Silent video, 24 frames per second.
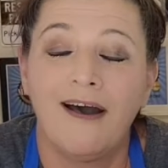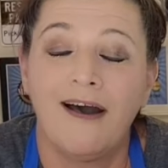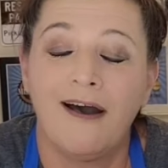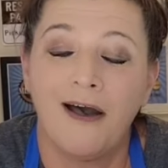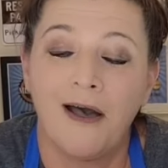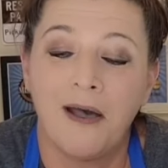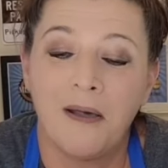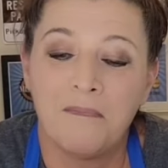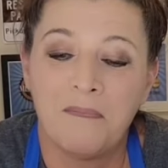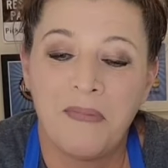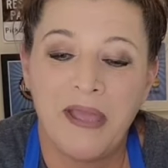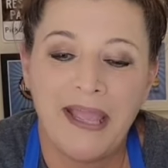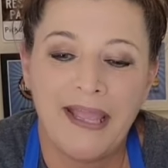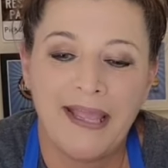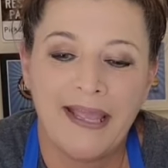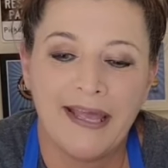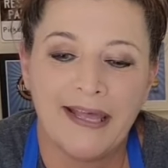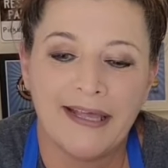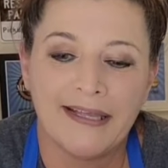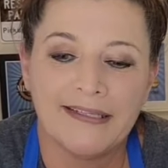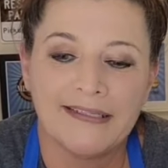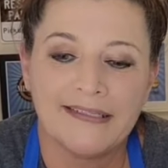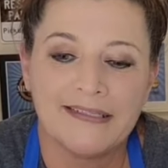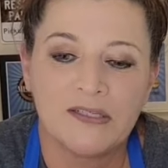Um,
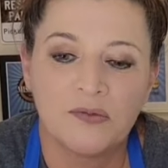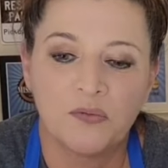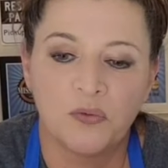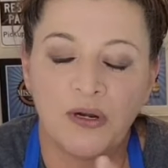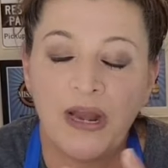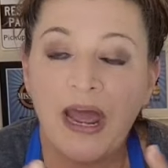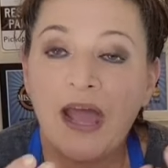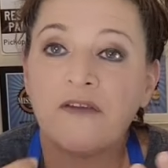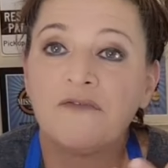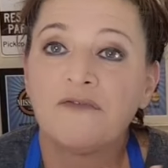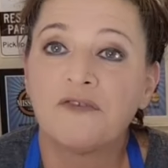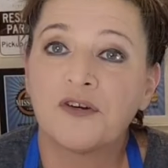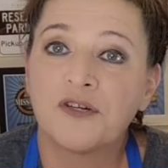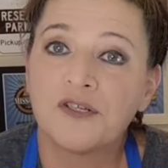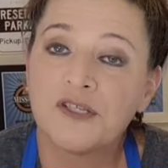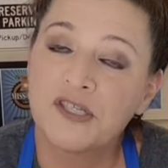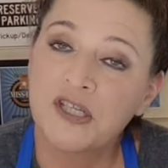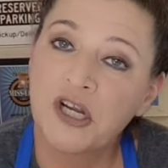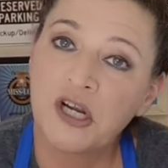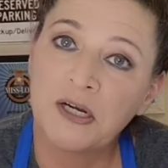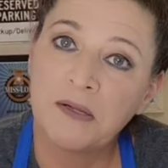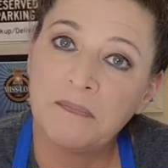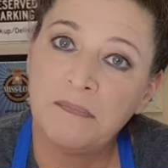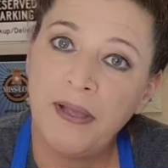and when I first
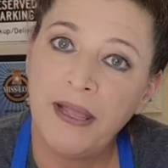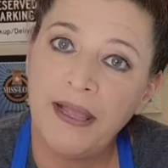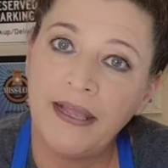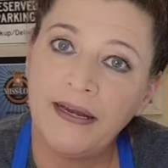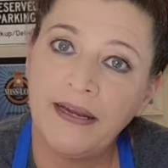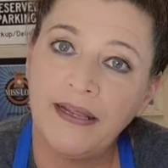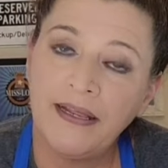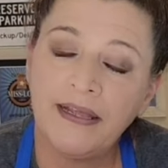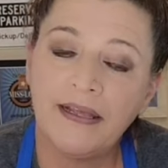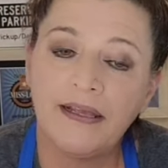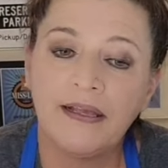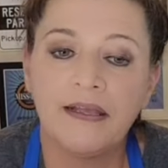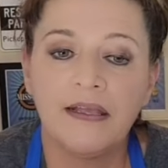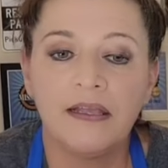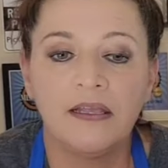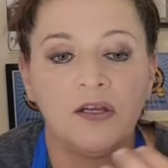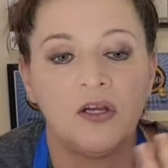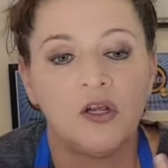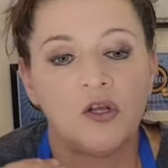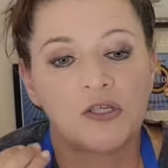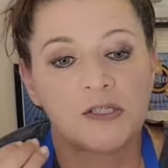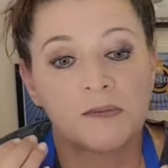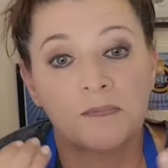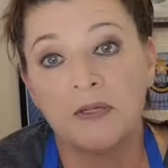started painting,
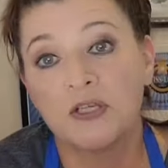you know,